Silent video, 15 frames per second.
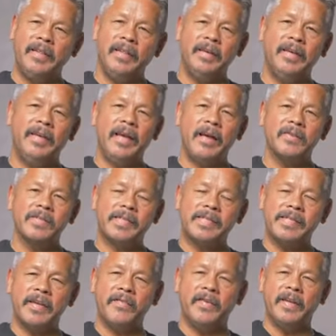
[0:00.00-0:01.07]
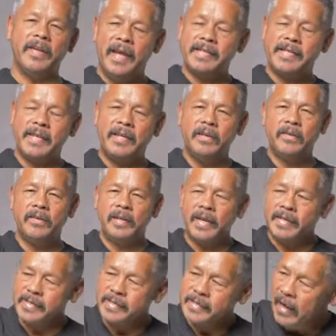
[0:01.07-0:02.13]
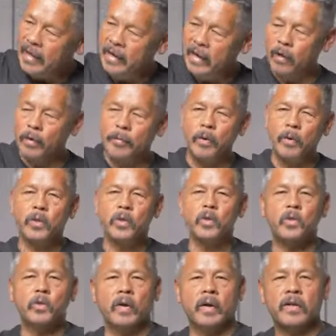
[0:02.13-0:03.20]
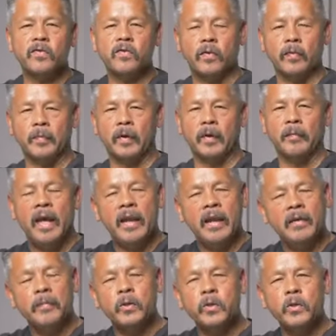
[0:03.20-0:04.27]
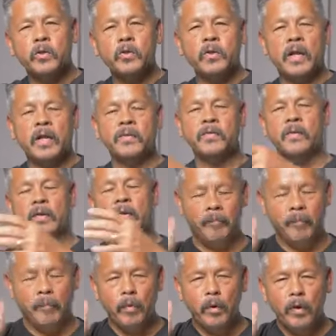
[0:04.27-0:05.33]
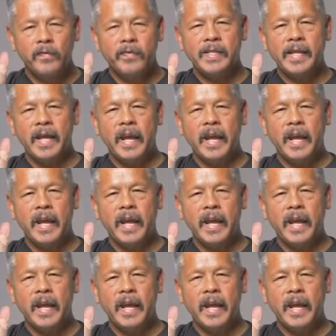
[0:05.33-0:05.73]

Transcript: the Gauss 7 is that it utilizes an air motion transformer. An air motion transformer moves the